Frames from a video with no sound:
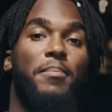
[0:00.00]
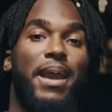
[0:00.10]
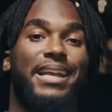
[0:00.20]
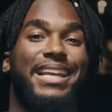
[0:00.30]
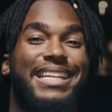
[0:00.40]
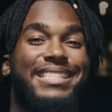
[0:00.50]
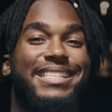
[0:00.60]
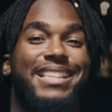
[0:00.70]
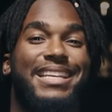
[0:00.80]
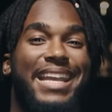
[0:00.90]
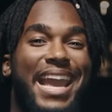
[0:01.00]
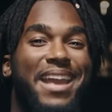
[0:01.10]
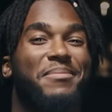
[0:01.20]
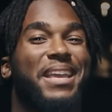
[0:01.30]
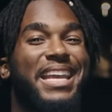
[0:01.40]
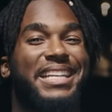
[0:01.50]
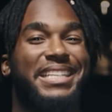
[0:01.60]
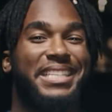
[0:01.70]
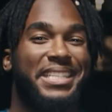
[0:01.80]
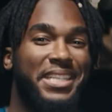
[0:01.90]
back into the game
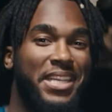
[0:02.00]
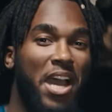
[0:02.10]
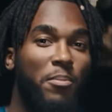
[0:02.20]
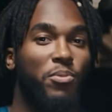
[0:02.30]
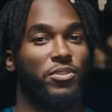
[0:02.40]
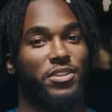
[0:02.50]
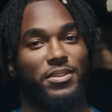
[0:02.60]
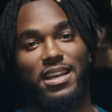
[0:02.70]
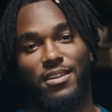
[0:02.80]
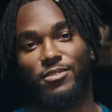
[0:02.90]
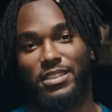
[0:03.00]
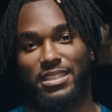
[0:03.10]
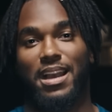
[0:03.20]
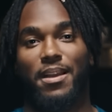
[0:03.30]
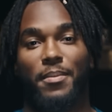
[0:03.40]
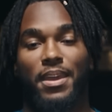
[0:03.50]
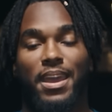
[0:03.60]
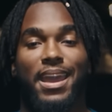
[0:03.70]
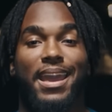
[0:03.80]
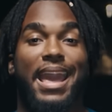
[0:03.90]
can double your recovery time.
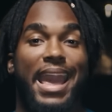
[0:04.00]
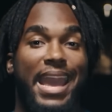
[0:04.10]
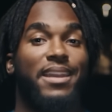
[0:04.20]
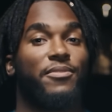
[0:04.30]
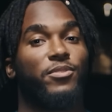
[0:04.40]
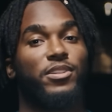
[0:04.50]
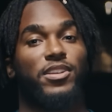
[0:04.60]
And if you